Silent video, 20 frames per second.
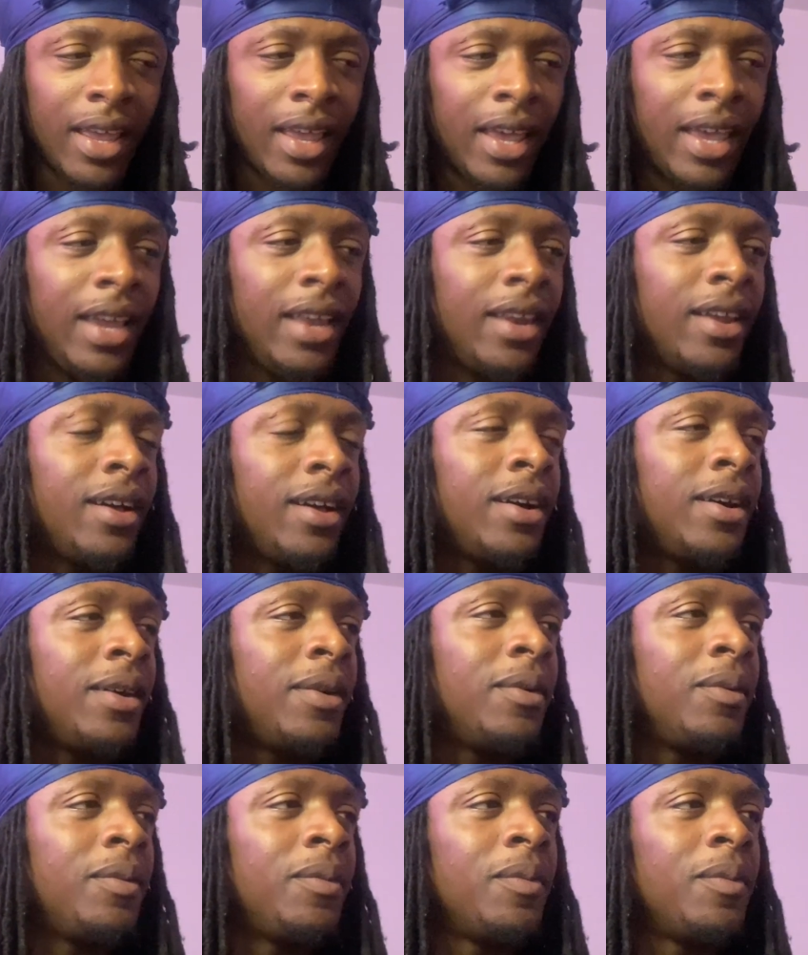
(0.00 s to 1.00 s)

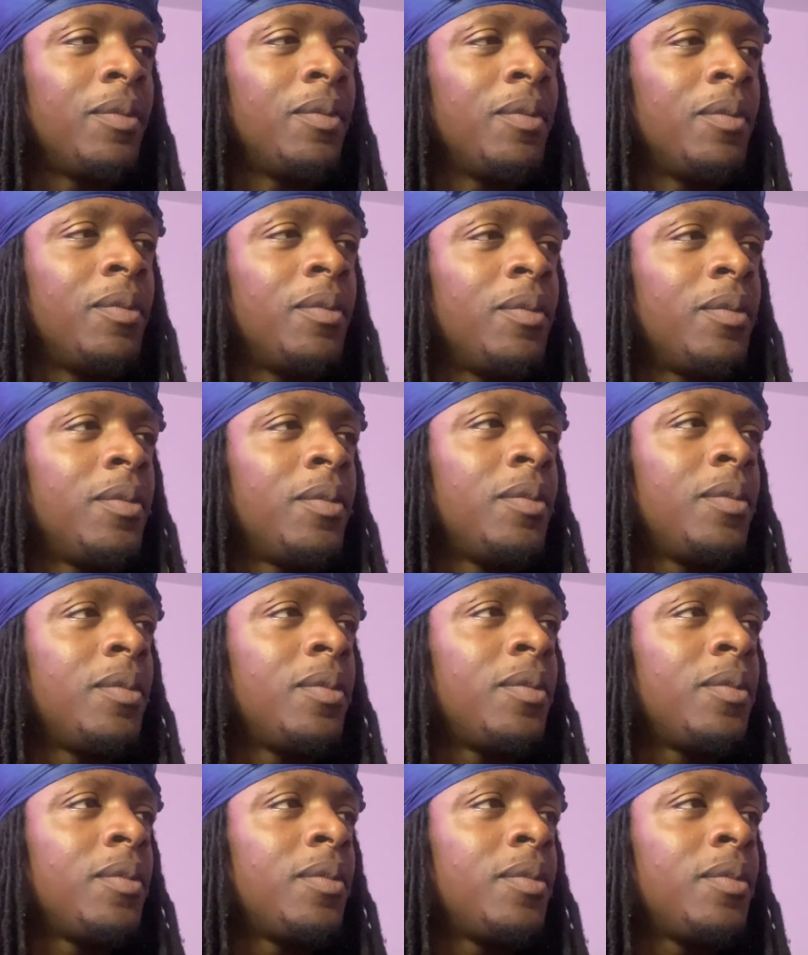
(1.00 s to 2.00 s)

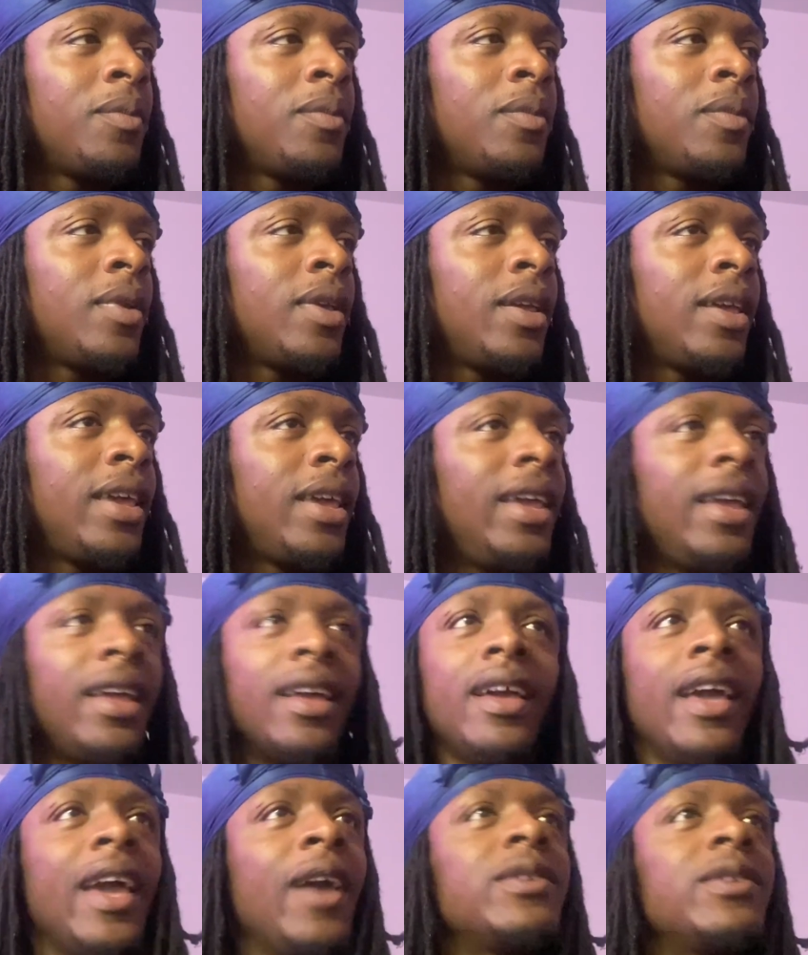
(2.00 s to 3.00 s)

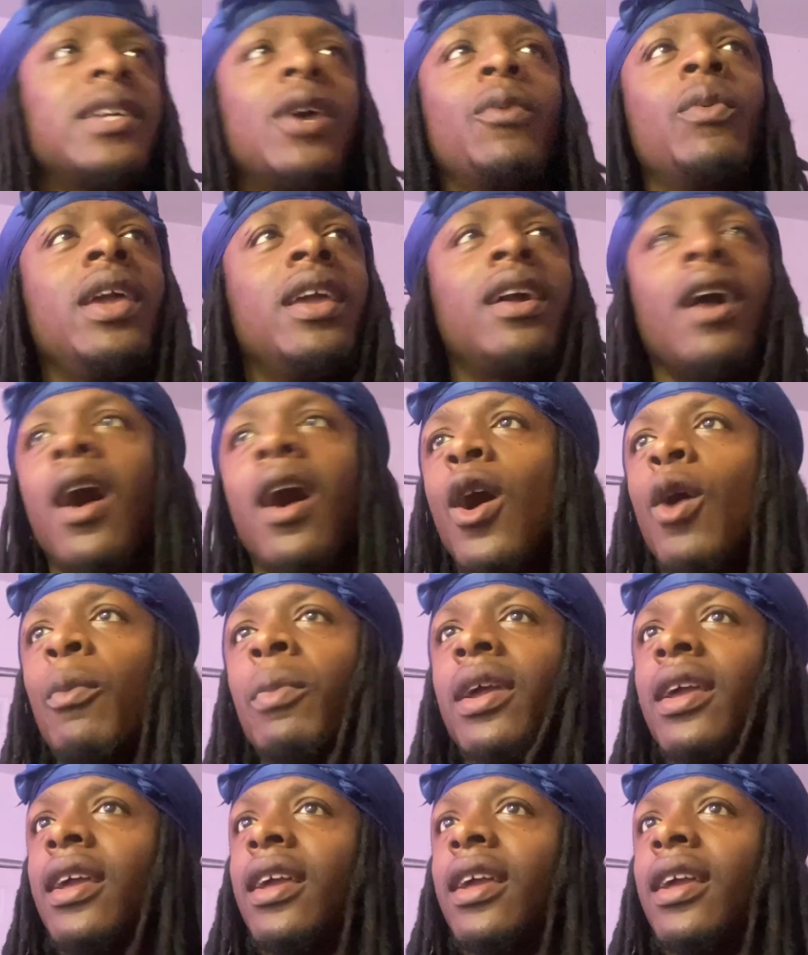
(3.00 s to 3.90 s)
every time he called me,